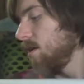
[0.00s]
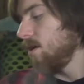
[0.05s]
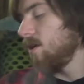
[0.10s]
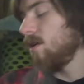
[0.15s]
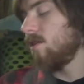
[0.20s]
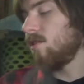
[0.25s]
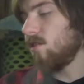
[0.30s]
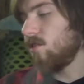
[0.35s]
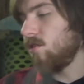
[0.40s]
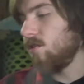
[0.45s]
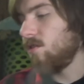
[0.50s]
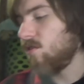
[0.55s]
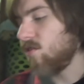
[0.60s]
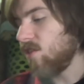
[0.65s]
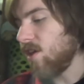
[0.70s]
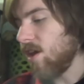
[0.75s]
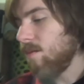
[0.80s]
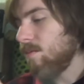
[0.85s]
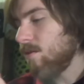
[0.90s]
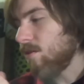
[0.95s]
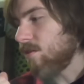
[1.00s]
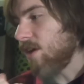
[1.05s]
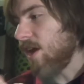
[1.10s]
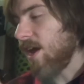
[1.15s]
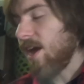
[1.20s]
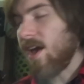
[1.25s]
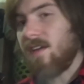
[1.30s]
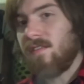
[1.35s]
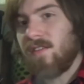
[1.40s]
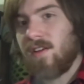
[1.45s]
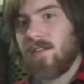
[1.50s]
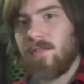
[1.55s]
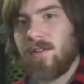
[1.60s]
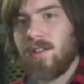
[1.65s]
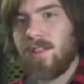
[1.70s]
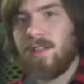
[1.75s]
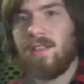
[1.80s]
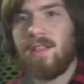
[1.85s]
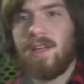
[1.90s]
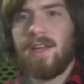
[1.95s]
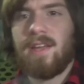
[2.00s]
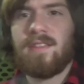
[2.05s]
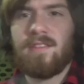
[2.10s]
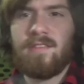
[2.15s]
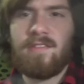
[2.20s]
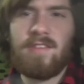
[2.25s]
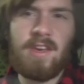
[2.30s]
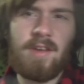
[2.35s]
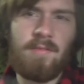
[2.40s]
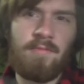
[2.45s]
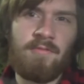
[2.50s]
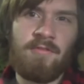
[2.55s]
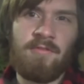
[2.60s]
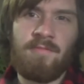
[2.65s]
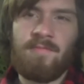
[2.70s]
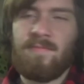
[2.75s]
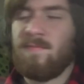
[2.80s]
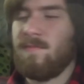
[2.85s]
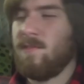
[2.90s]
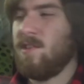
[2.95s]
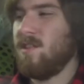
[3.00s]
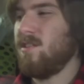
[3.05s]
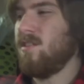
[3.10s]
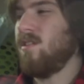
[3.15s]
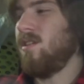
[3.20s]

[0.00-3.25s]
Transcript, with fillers: it's a good saber to have. I really like the saber. I'm just